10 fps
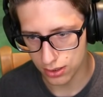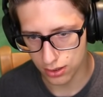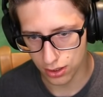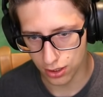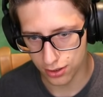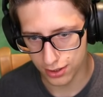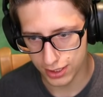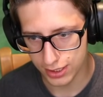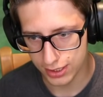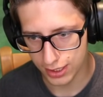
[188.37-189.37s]

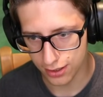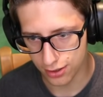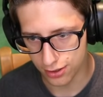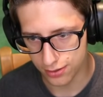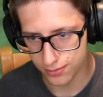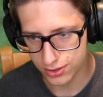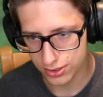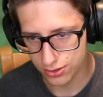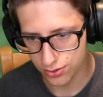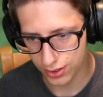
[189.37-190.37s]
Larly, get
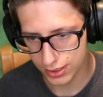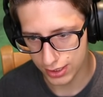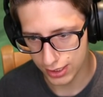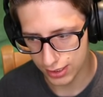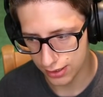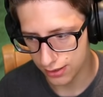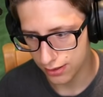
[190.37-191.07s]
armed, quickly.